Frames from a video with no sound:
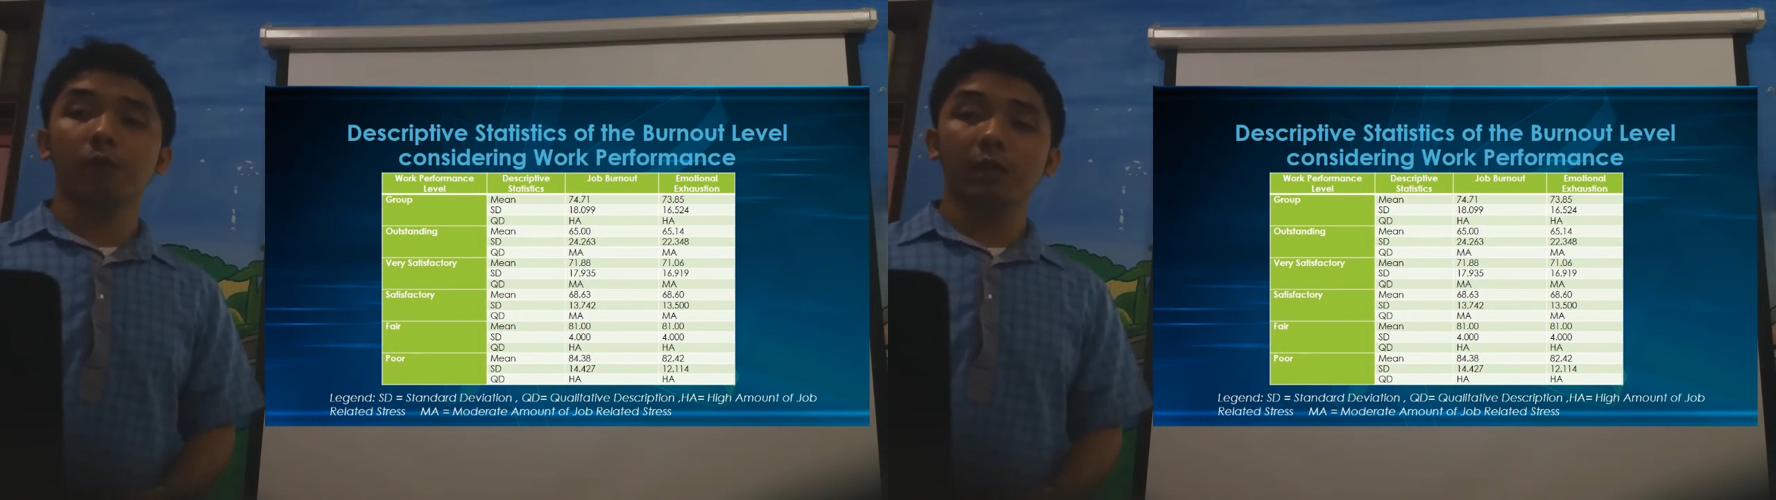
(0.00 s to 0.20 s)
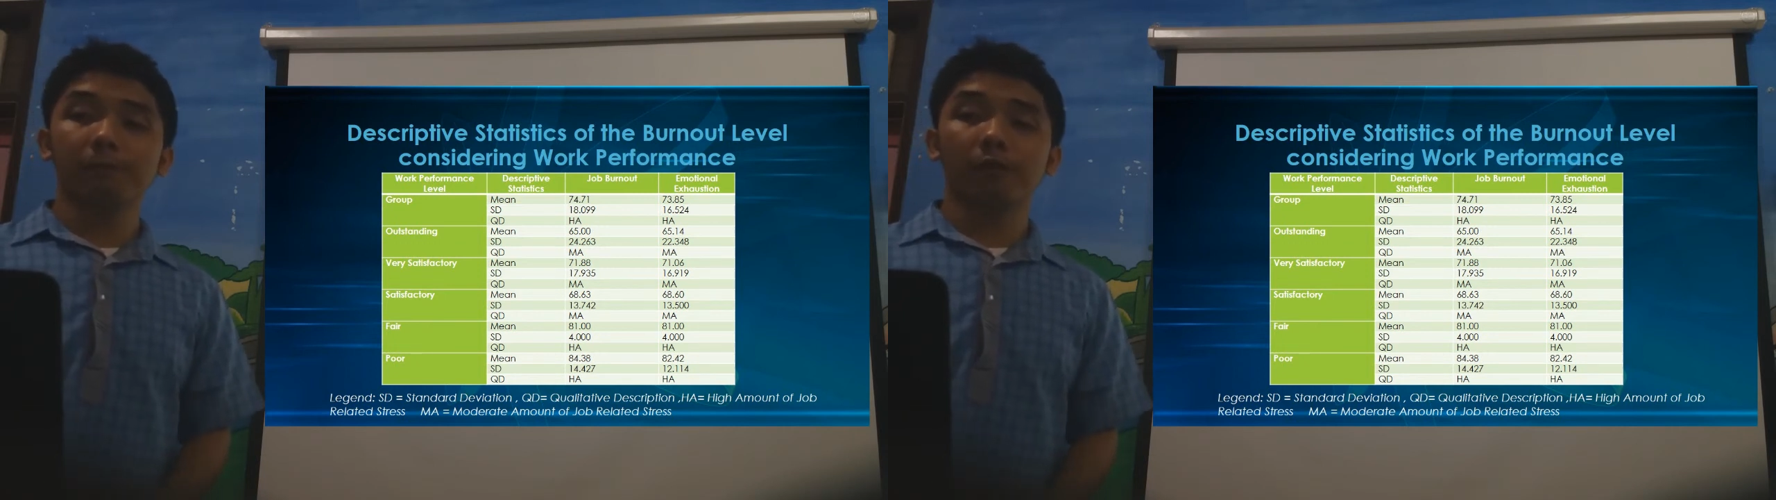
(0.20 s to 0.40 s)

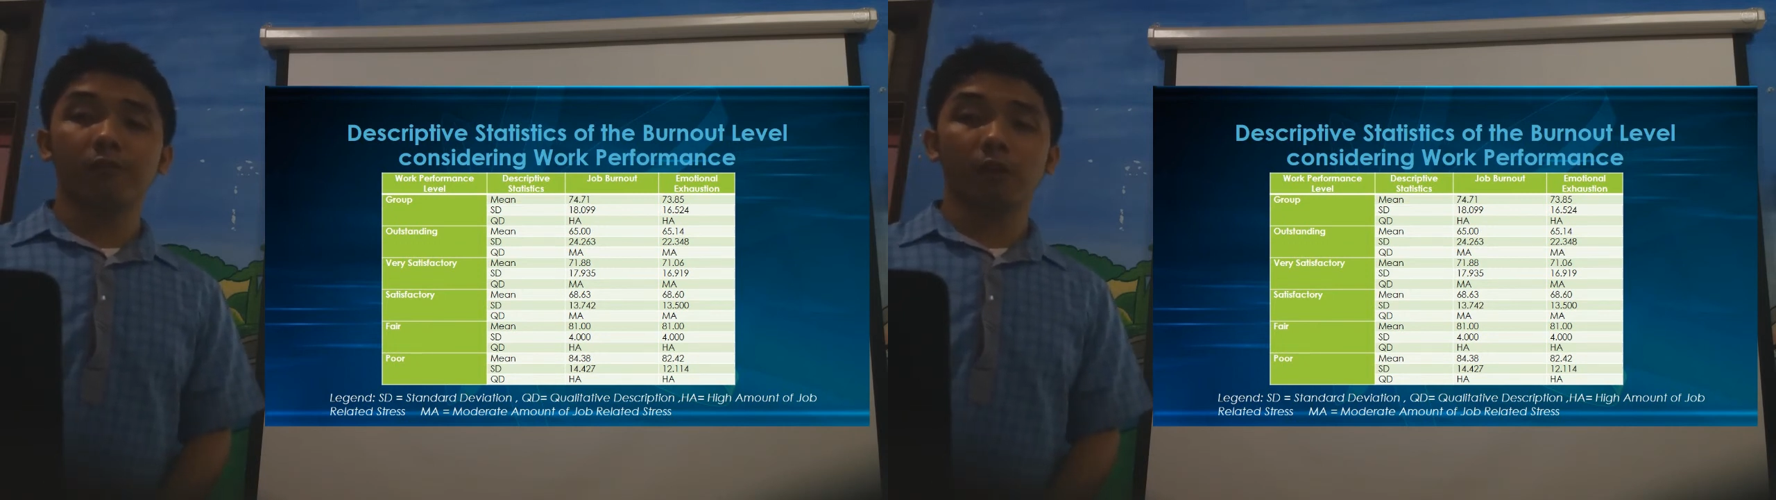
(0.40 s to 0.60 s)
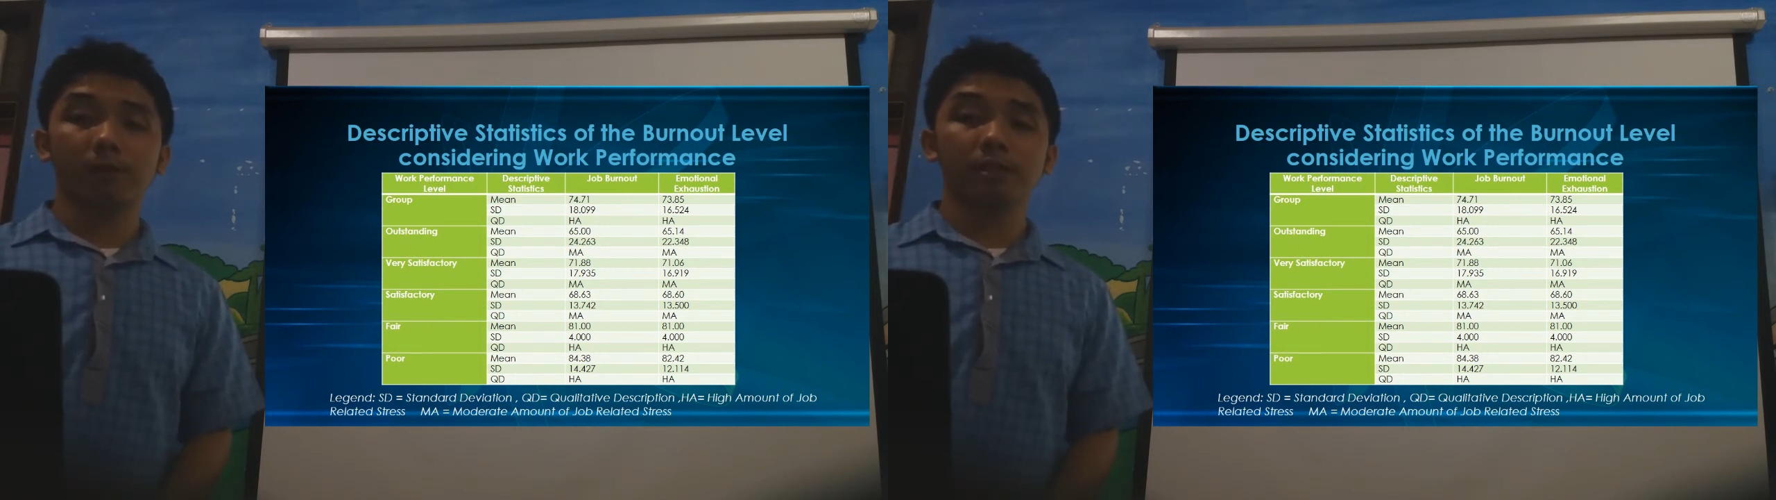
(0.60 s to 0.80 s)
work
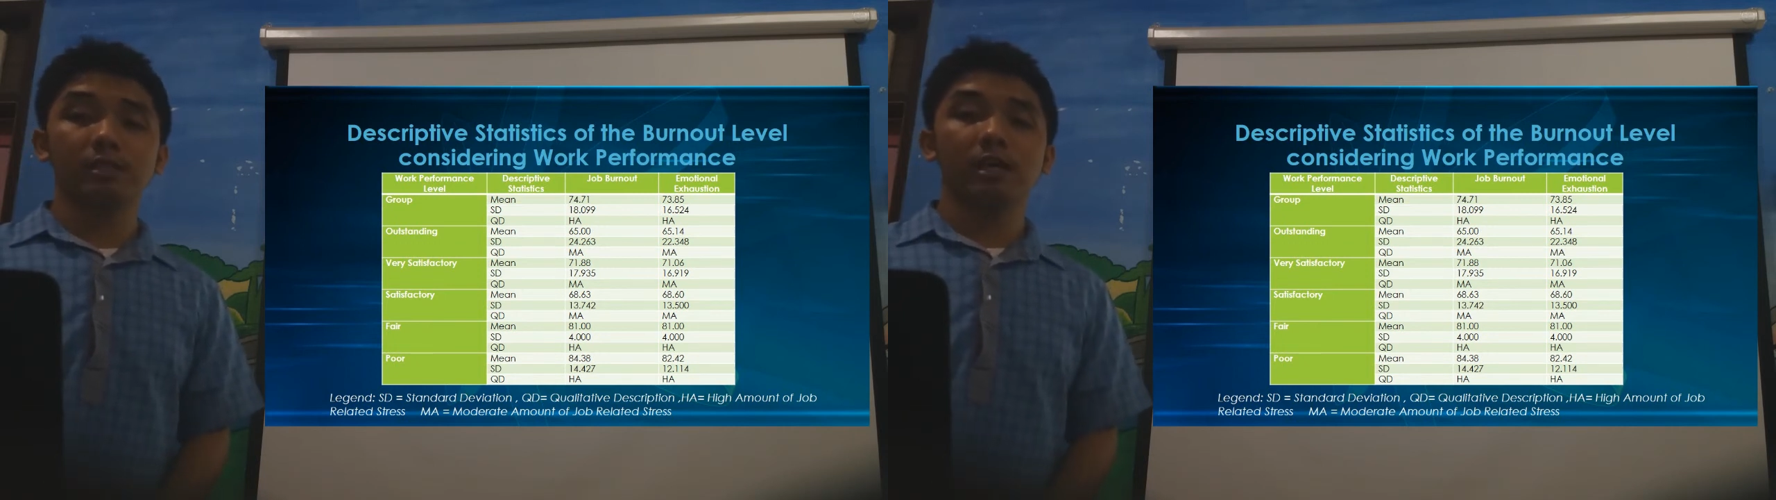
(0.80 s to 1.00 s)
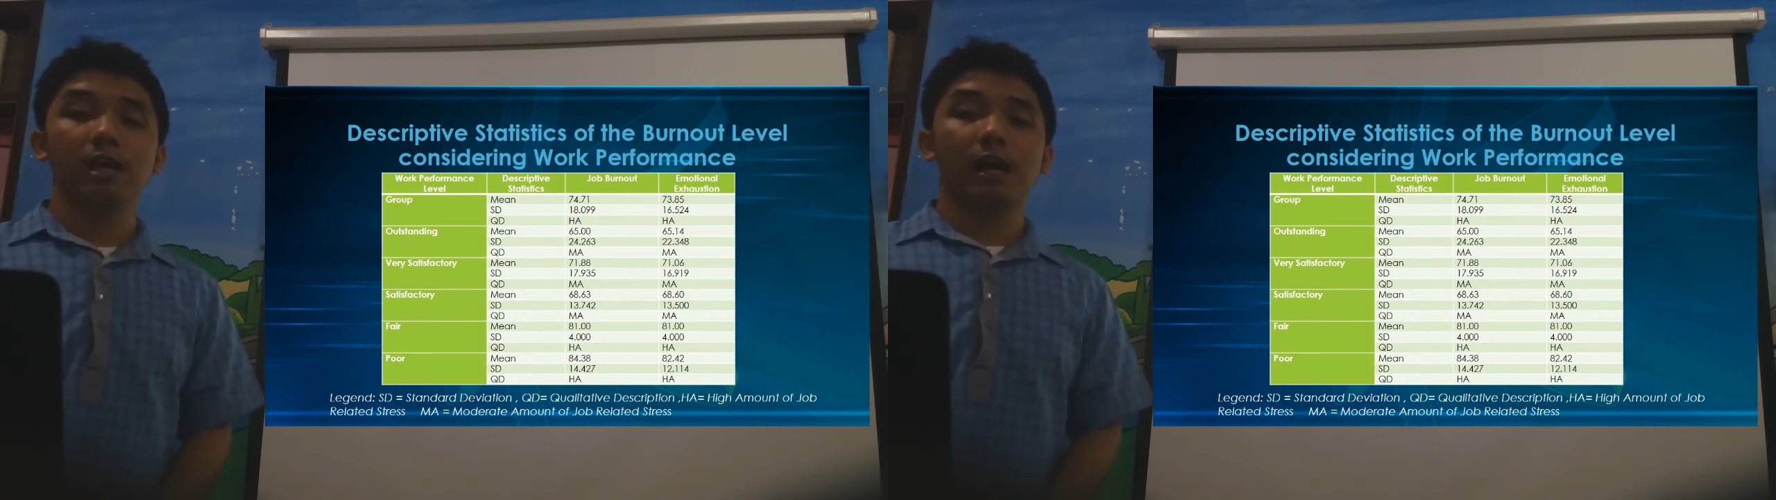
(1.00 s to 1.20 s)

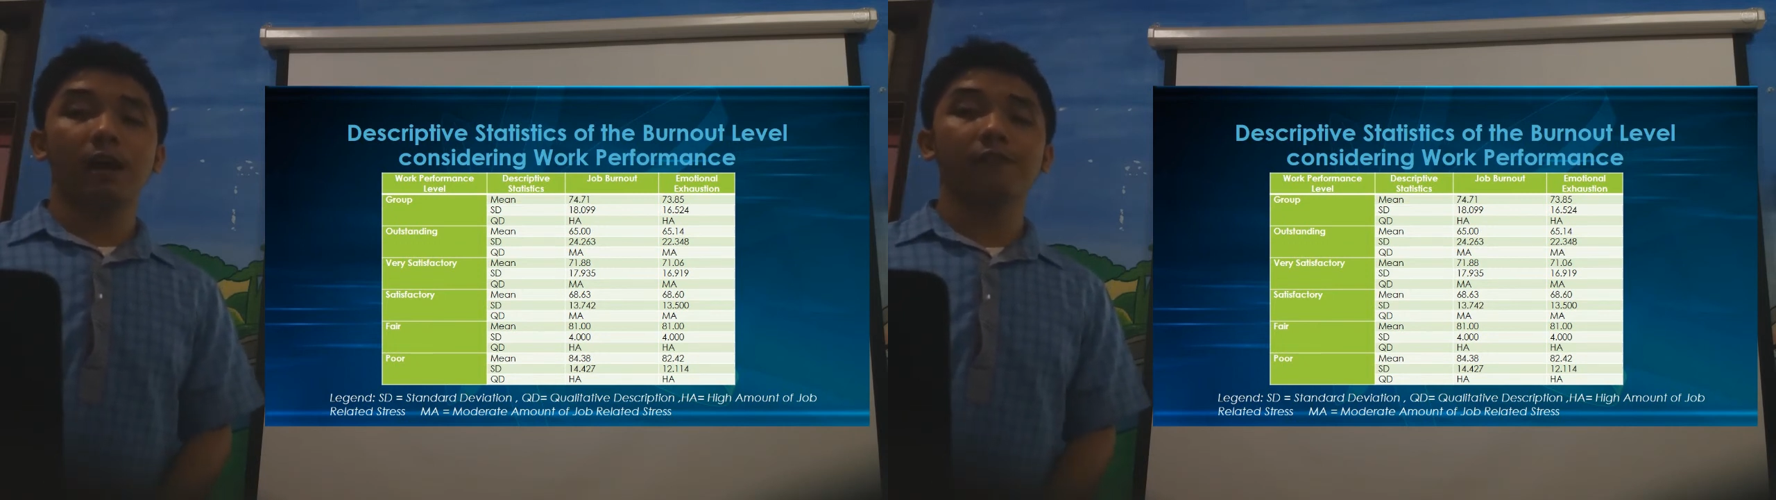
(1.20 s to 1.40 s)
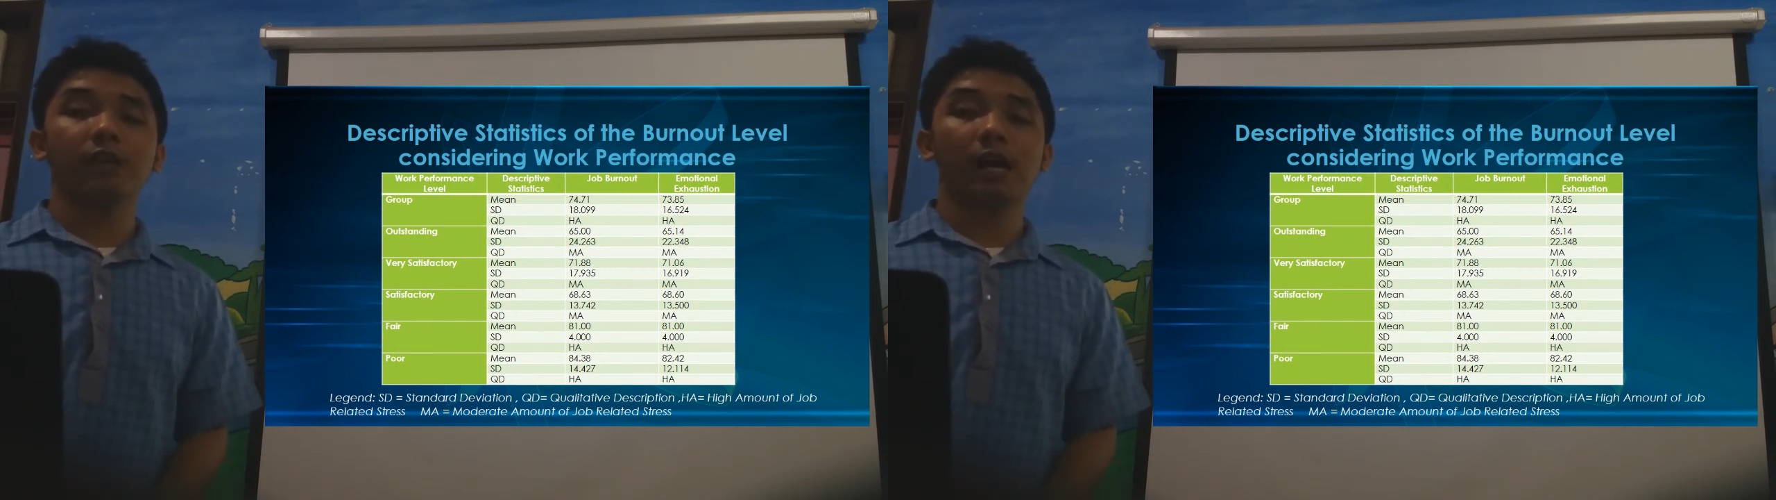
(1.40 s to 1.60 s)
performance
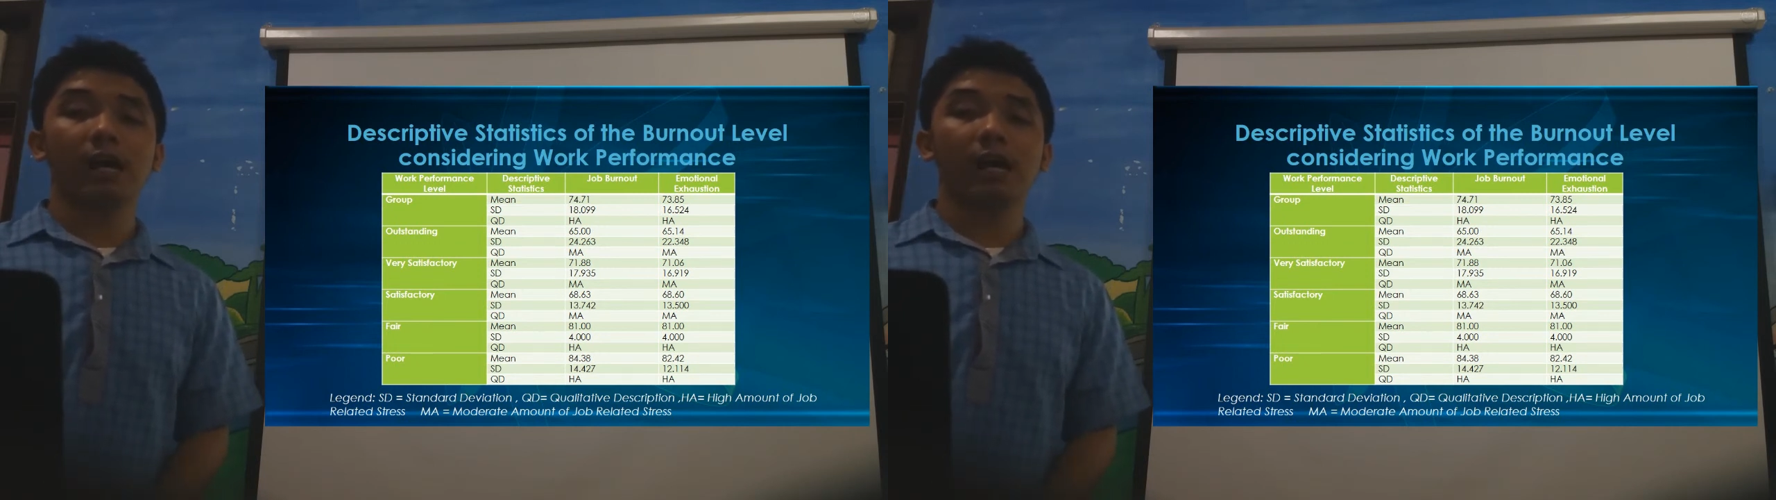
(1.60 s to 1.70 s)
have the